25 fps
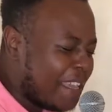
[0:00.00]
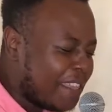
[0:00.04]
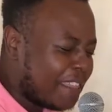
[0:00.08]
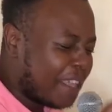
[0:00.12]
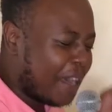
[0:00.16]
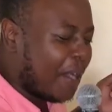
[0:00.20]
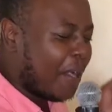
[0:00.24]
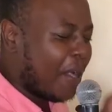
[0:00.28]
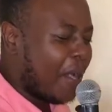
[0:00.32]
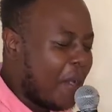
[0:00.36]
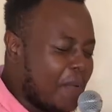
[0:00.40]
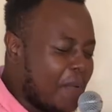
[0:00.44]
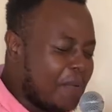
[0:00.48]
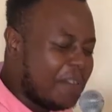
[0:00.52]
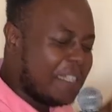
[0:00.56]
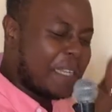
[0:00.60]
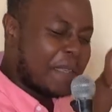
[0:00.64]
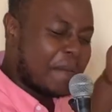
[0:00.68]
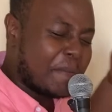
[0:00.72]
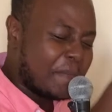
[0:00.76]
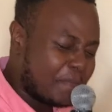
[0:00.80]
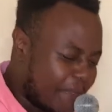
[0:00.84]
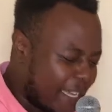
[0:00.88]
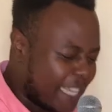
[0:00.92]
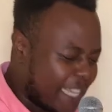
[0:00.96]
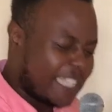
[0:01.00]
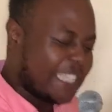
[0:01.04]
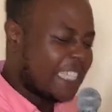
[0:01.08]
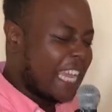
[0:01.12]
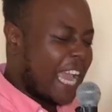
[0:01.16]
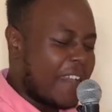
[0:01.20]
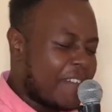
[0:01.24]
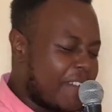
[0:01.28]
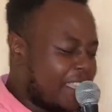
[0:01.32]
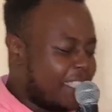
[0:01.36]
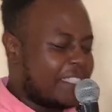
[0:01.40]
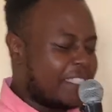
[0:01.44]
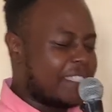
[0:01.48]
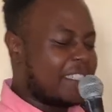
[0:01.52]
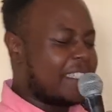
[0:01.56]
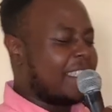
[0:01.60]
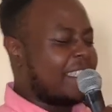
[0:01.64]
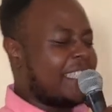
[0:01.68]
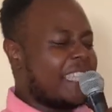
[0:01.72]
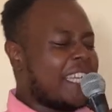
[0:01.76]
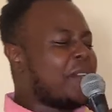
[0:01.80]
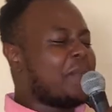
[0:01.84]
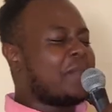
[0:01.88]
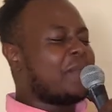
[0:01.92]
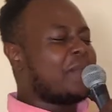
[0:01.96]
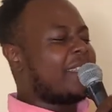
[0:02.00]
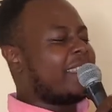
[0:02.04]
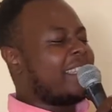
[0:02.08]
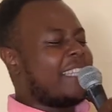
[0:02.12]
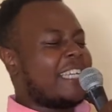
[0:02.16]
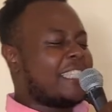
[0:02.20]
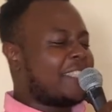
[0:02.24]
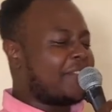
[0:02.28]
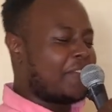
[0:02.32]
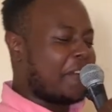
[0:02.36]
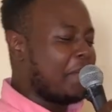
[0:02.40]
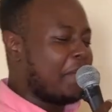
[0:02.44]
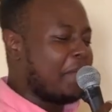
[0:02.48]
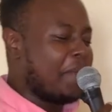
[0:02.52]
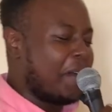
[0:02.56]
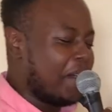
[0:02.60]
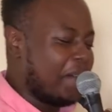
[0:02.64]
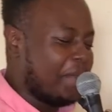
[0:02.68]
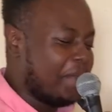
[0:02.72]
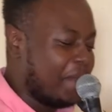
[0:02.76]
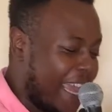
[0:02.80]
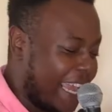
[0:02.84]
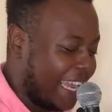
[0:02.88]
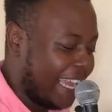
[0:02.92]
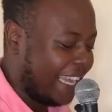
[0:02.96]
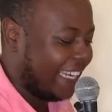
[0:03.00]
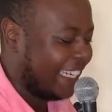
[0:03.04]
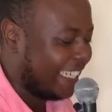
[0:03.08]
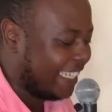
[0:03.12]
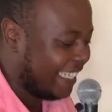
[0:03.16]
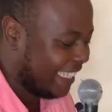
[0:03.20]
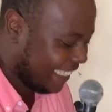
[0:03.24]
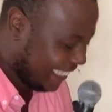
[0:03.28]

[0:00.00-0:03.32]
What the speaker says: the only bitch having to deal with this from her man.